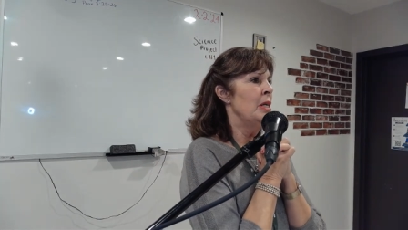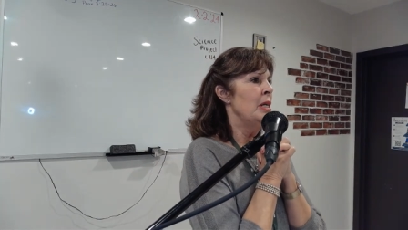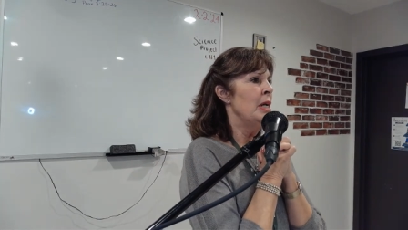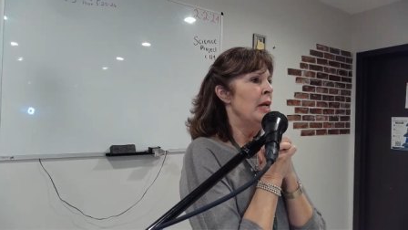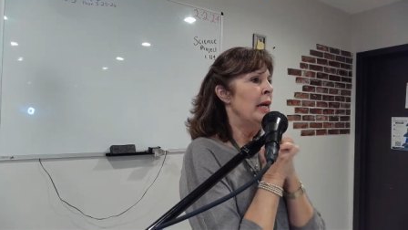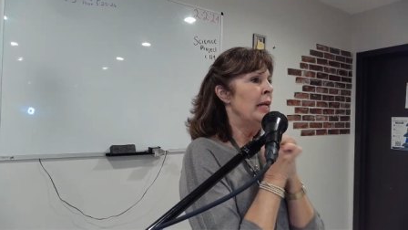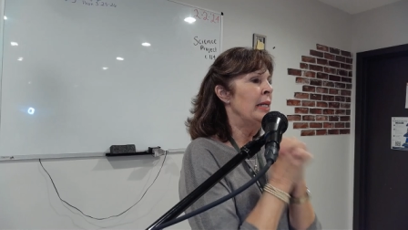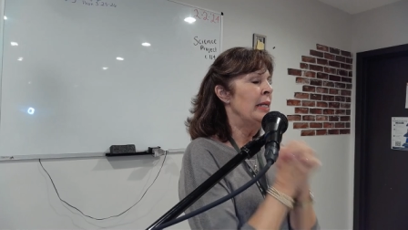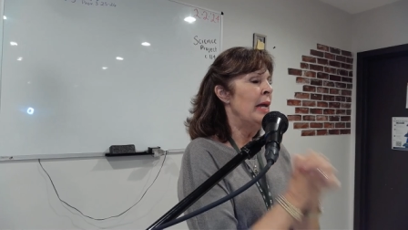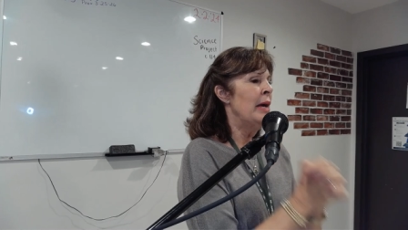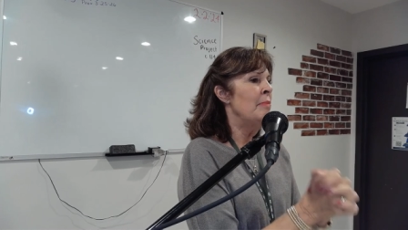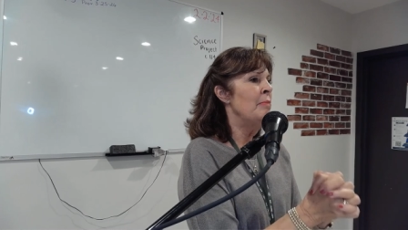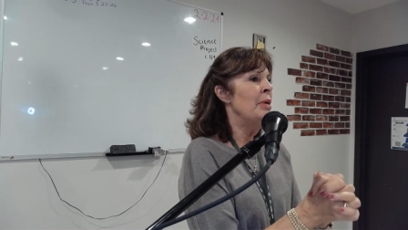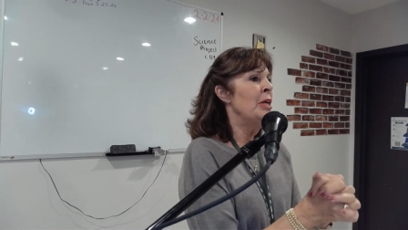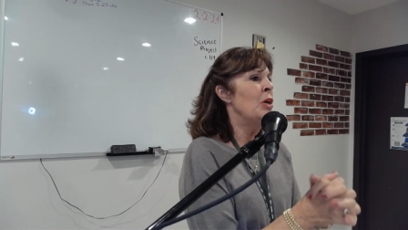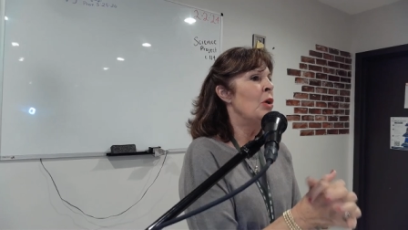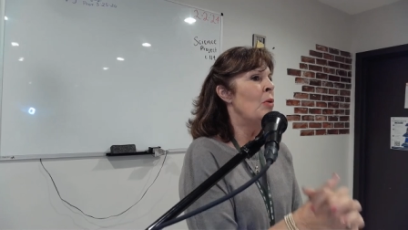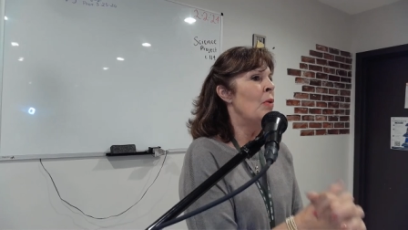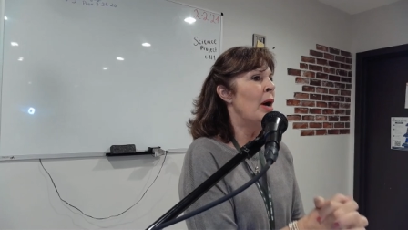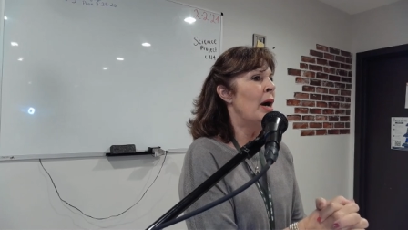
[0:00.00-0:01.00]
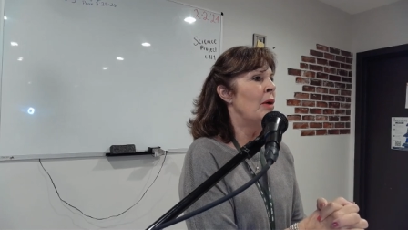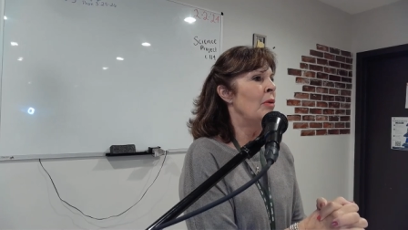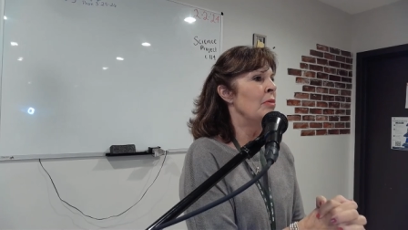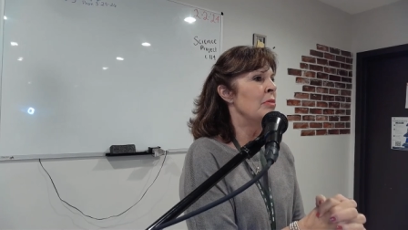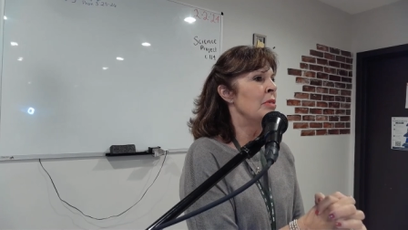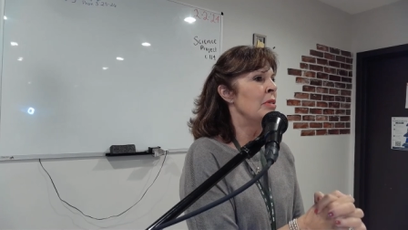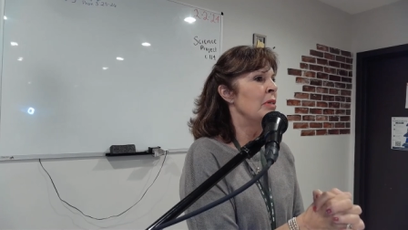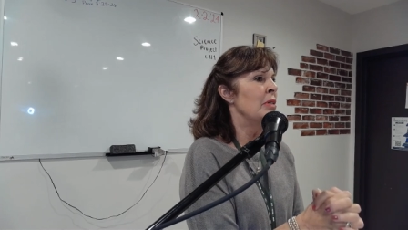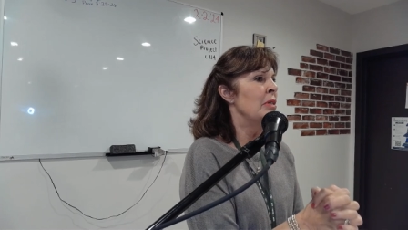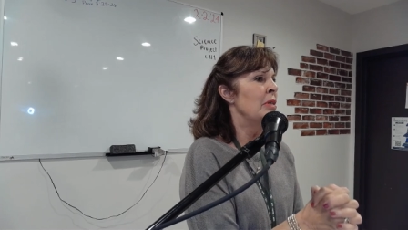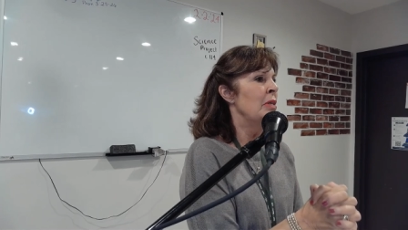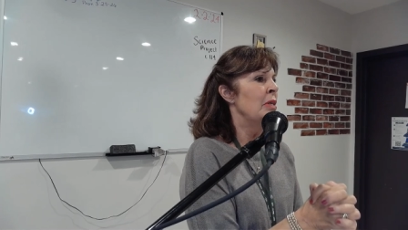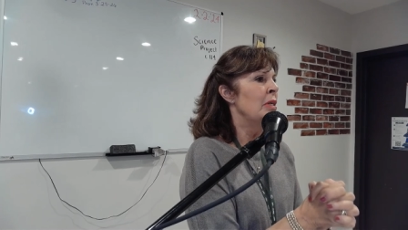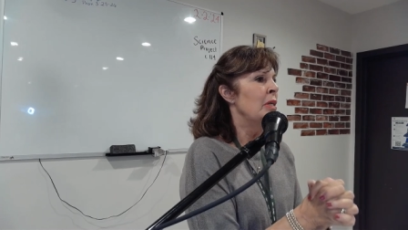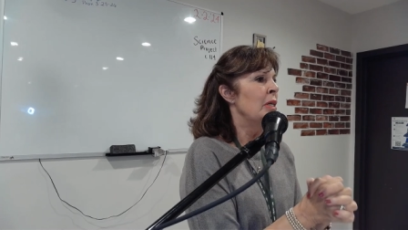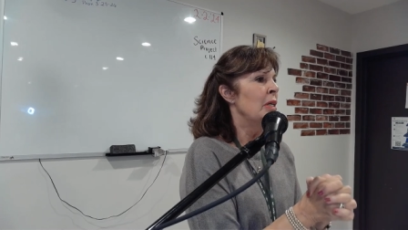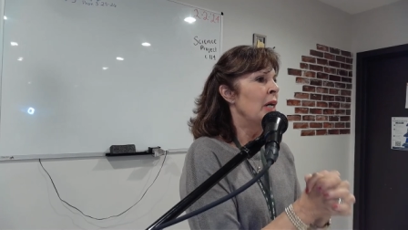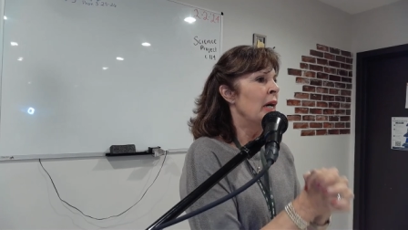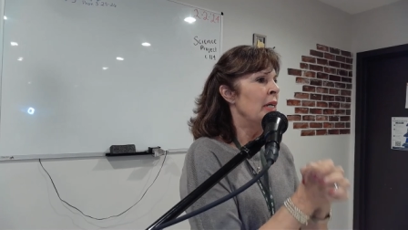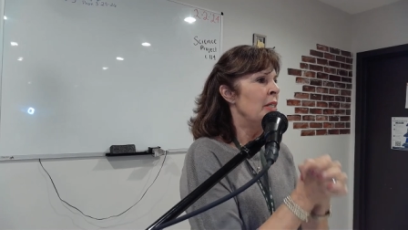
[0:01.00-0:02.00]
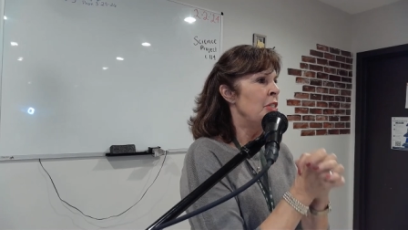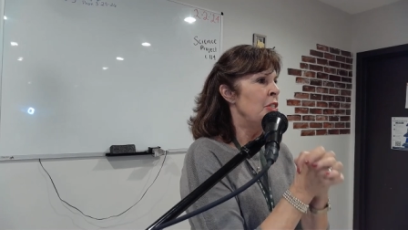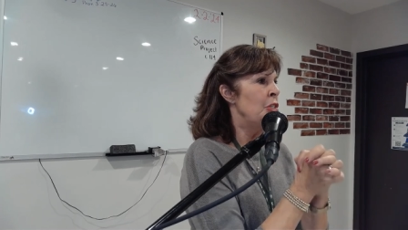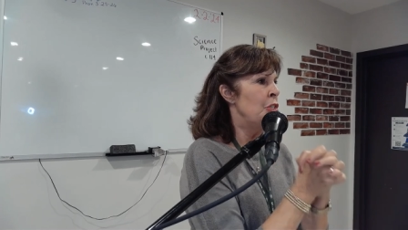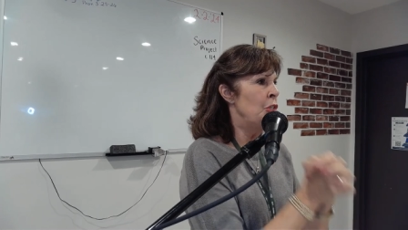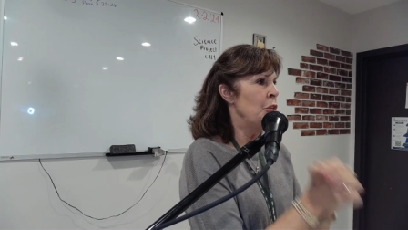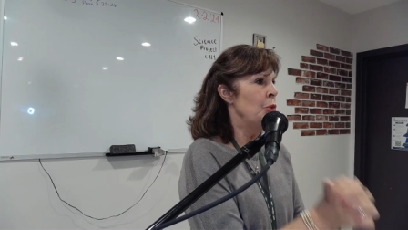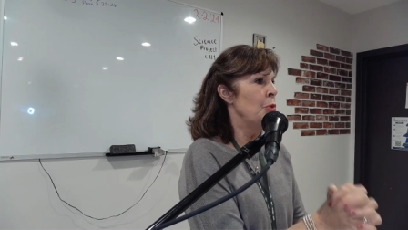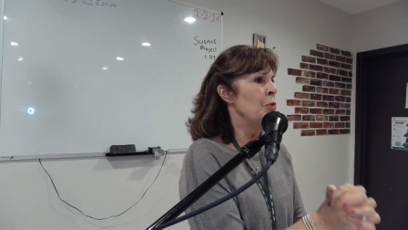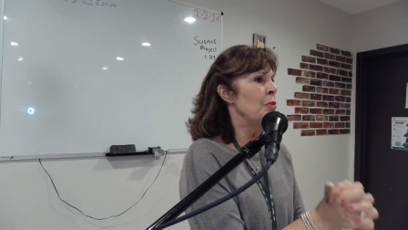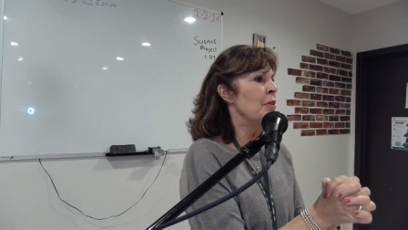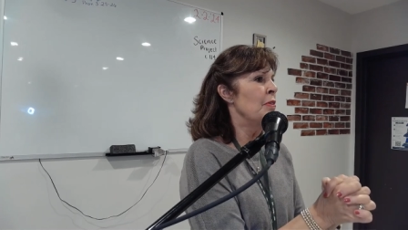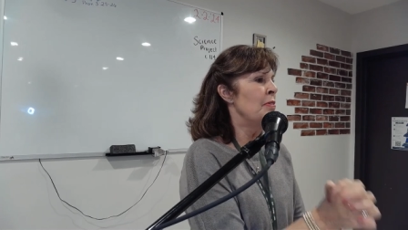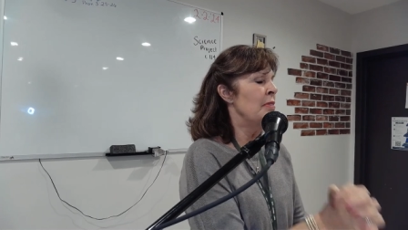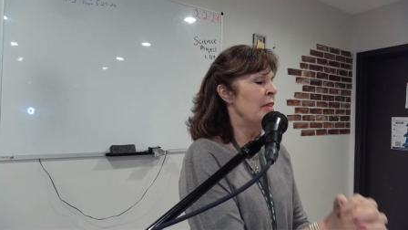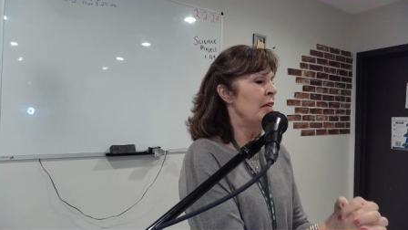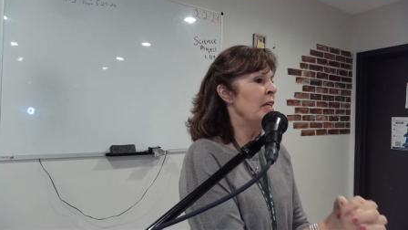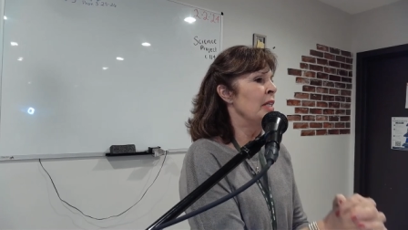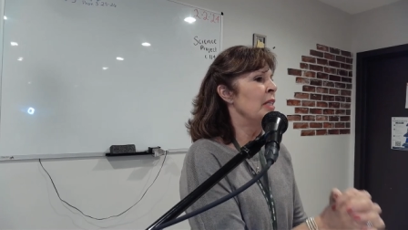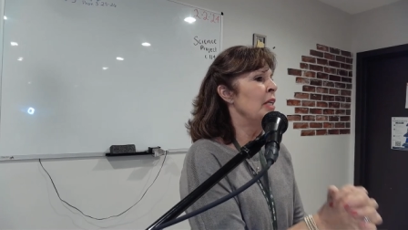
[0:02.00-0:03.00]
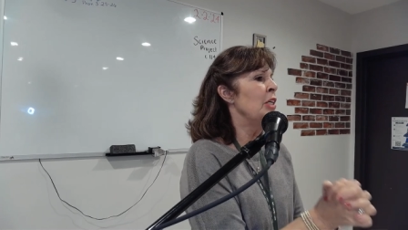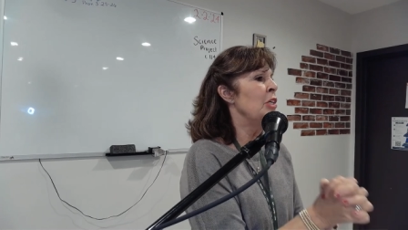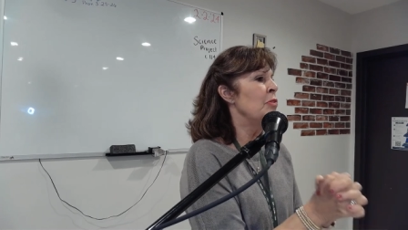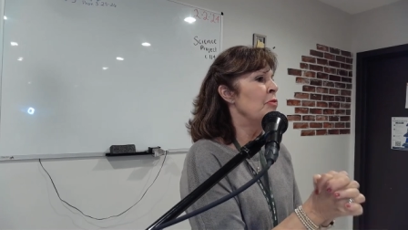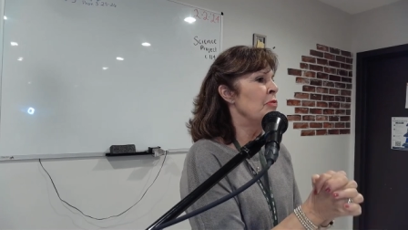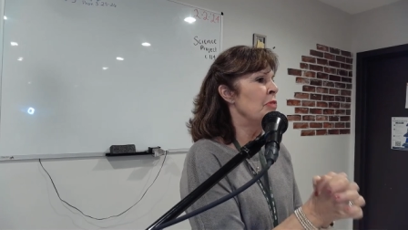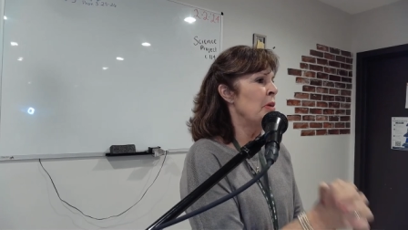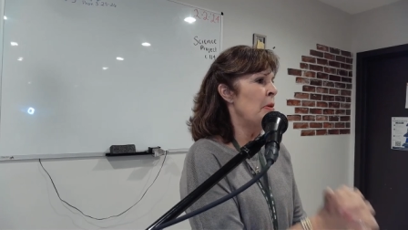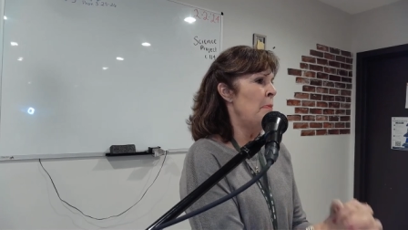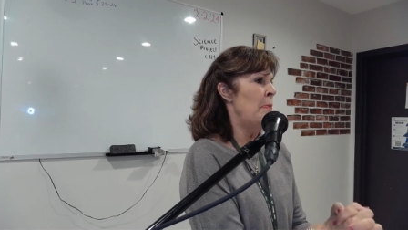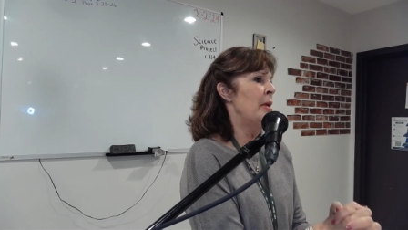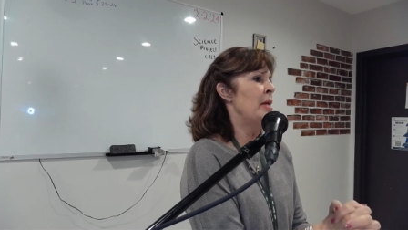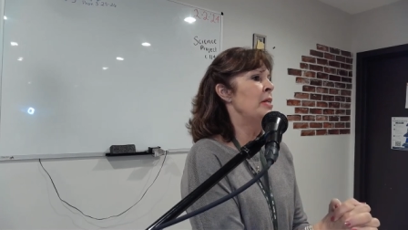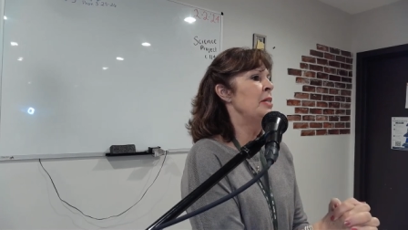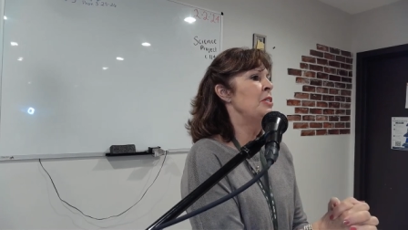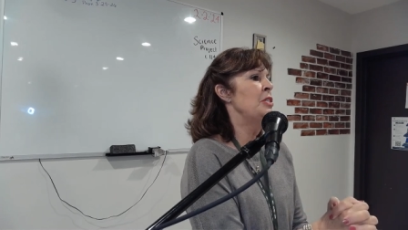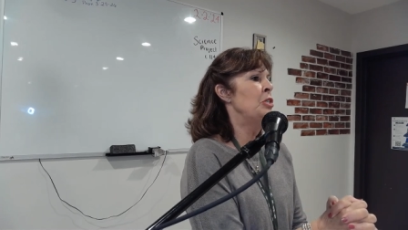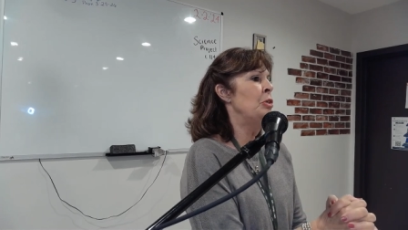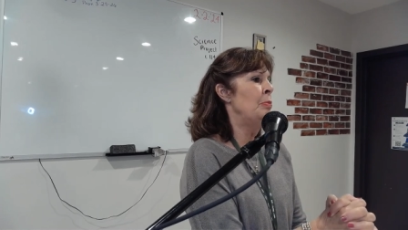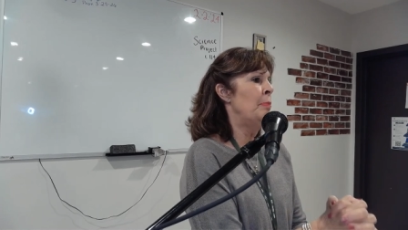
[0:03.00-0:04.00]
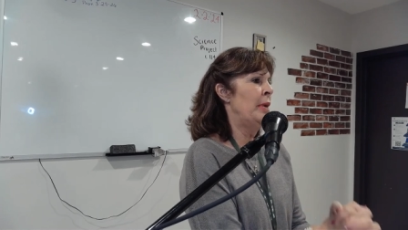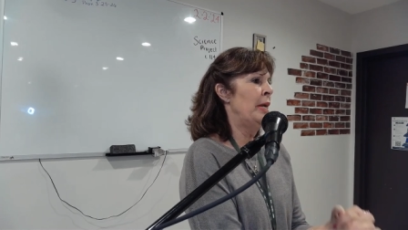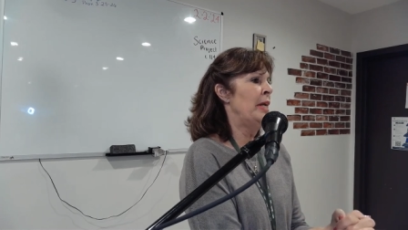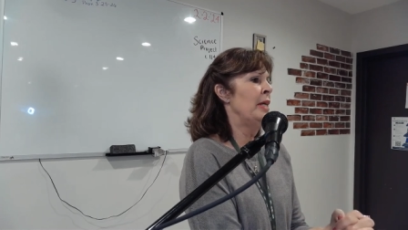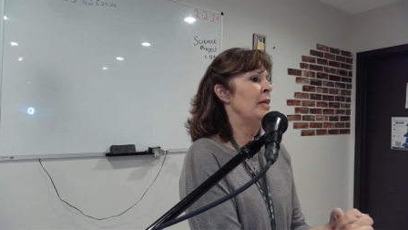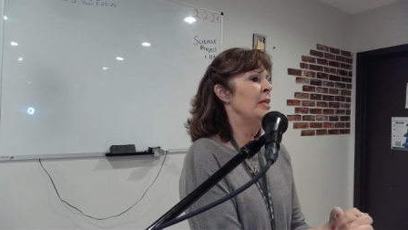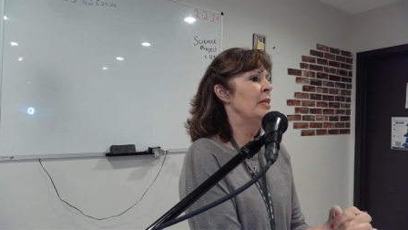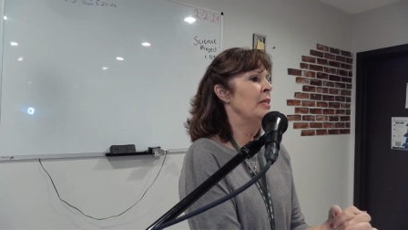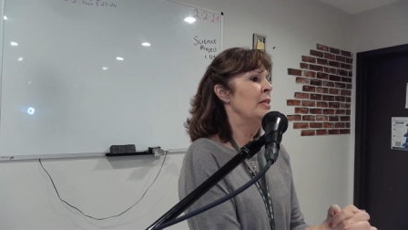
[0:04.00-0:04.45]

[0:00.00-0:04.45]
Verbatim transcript: and let me go out and do the thing that you've committed to me.